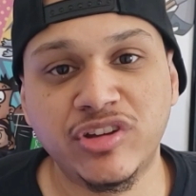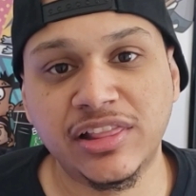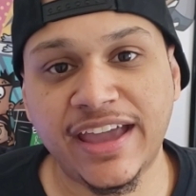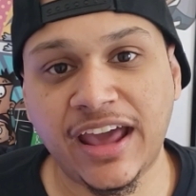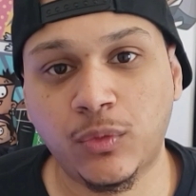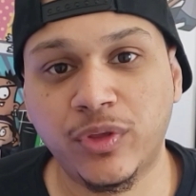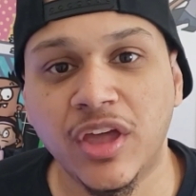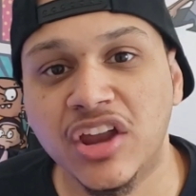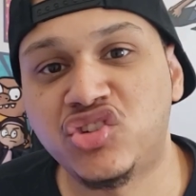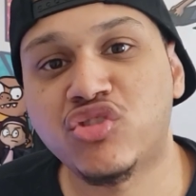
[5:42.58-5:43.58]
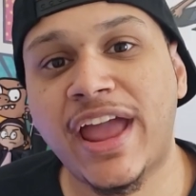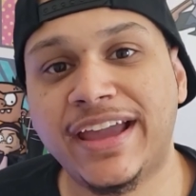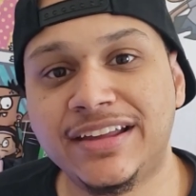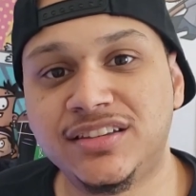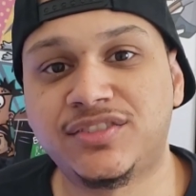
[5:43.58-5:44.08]
land with
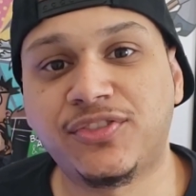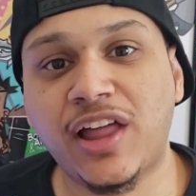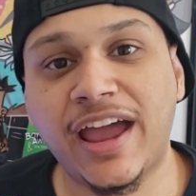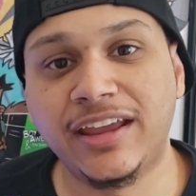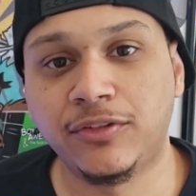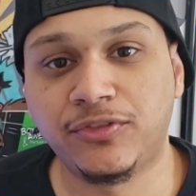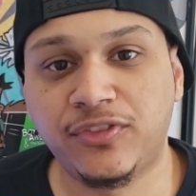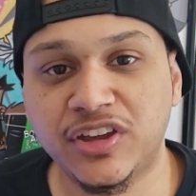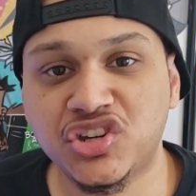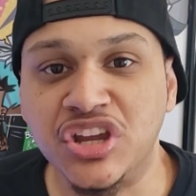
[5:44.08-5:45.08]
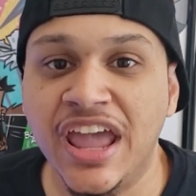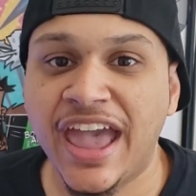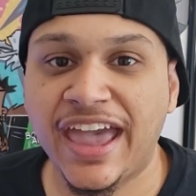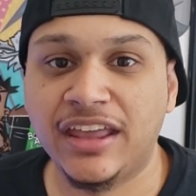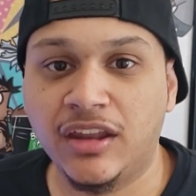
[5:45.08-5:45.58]
dragons, flying fish,
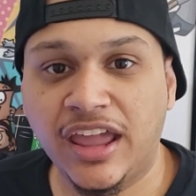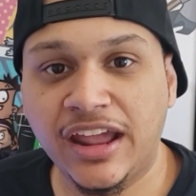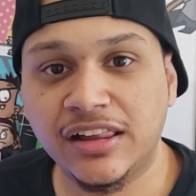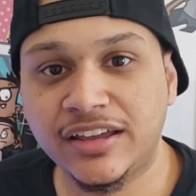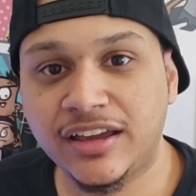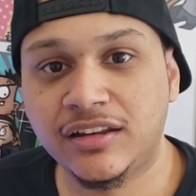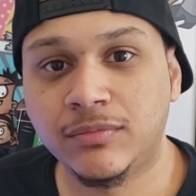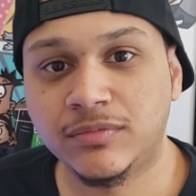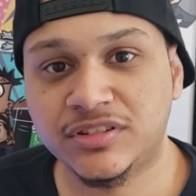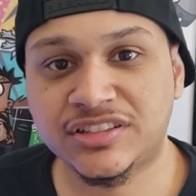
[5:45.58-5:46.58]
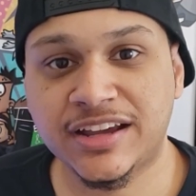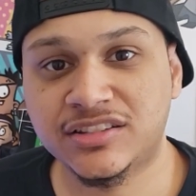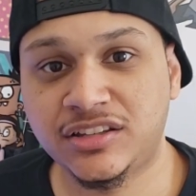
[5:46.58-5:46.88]
and alien sexy